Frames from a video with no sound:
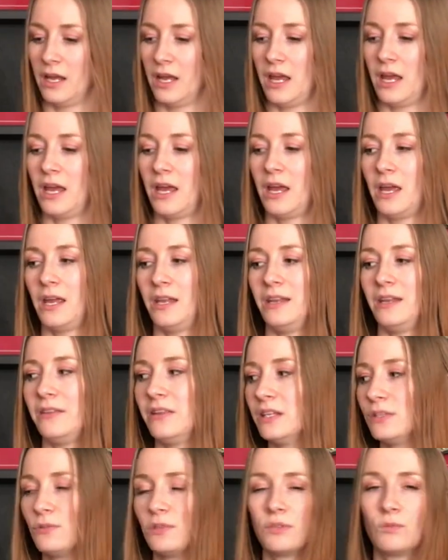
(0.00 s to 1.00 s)
and
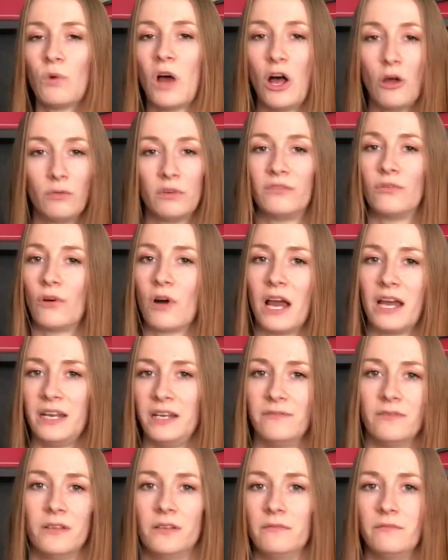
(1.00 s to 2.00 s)
this was well before I'd
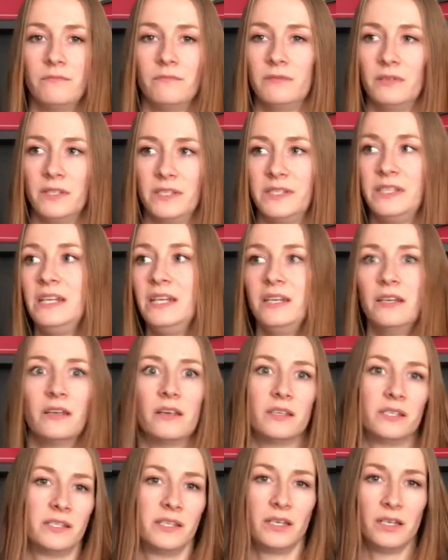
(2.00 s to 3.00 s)
even seen a
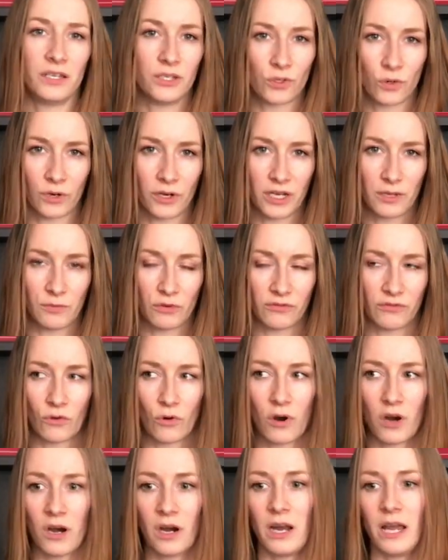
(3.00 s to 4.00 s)
SIGI shorty
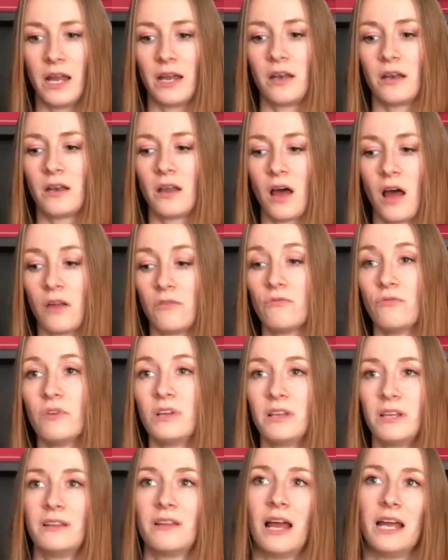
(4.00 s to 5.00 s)
before, and I
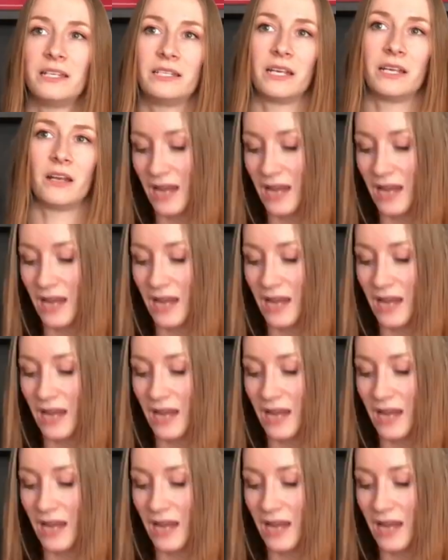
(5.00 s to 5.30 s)
really liked it.